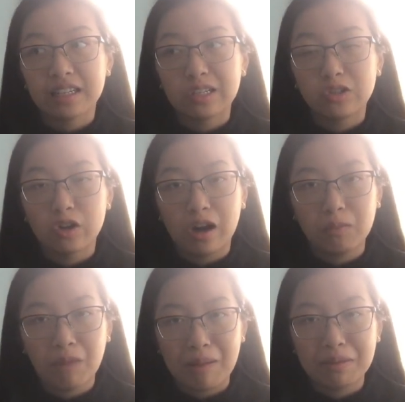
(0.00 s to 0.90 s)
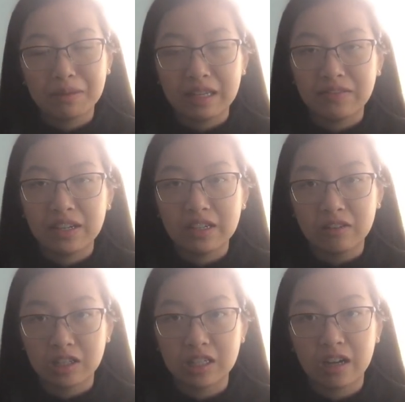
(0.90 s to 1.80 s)
strong Bible-believing
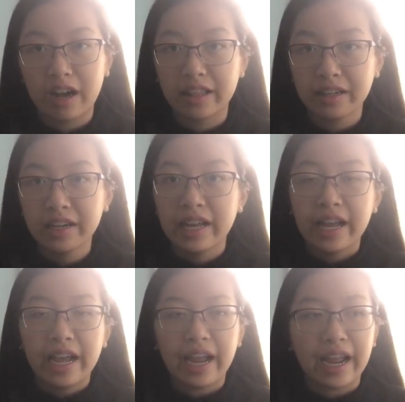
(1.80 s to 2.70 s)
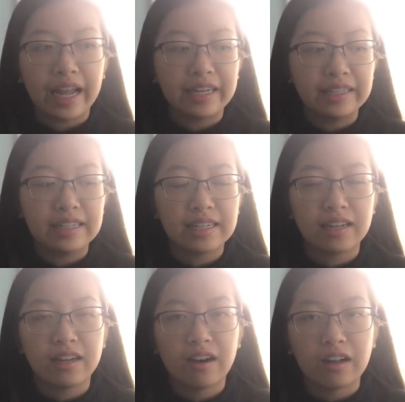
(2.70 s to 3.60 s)
Christian author, and
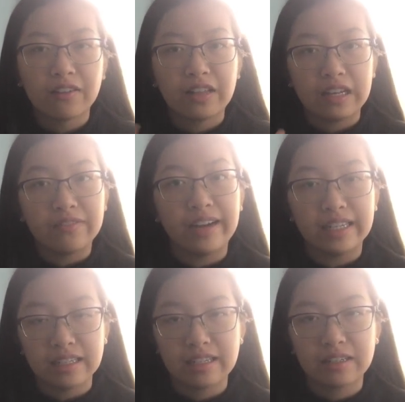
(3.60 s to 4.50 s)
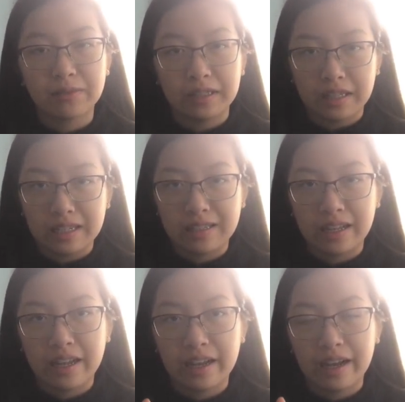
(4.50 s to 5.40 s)
all of the events, well, at least
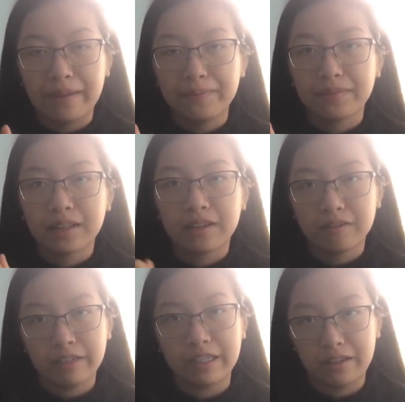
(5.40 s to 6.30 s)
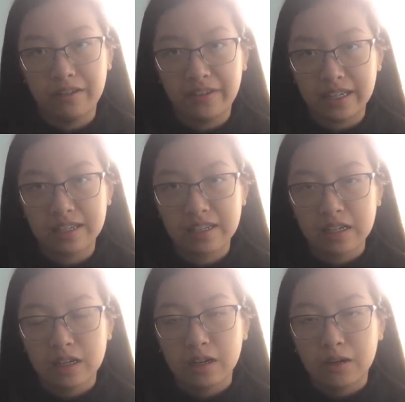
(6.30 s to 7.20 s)
the real events,
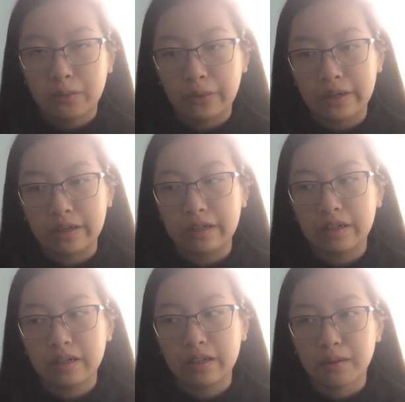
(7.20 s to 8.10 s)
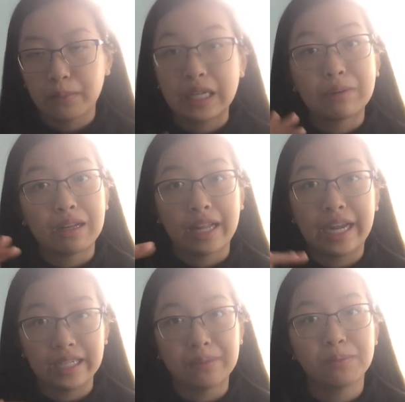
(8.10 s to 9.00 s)
were pretty well
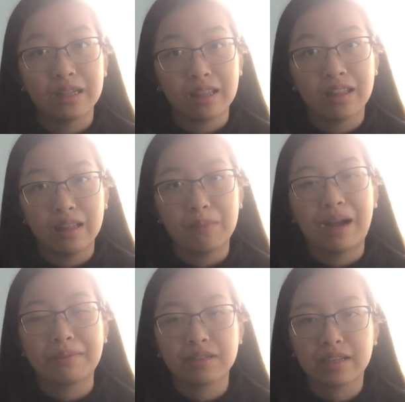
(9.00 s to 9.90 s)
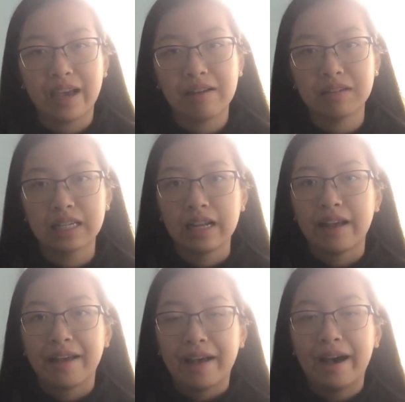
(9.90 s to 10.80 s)
lined up with the Bible's account.
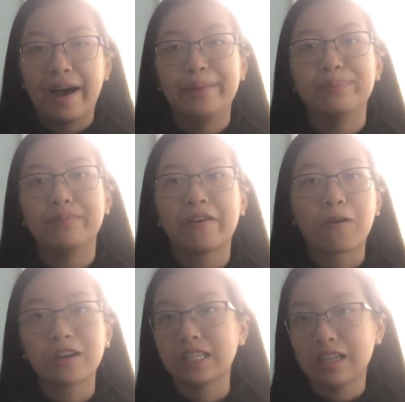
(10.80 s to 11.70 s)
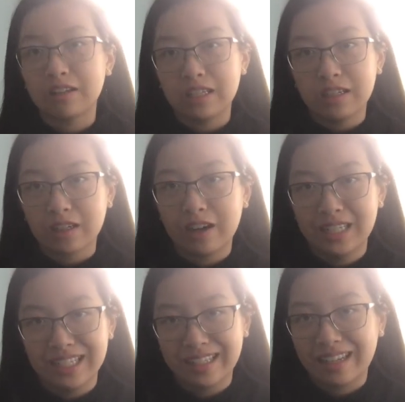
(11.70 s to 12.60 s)
Of course, you know, she took
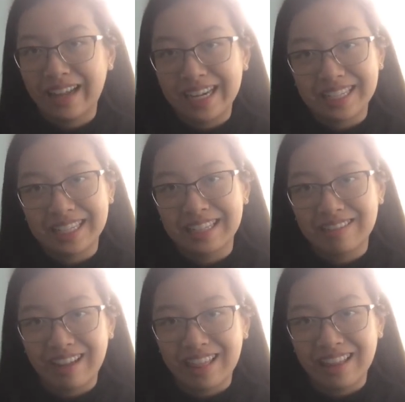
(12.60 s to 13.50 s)
artistic license with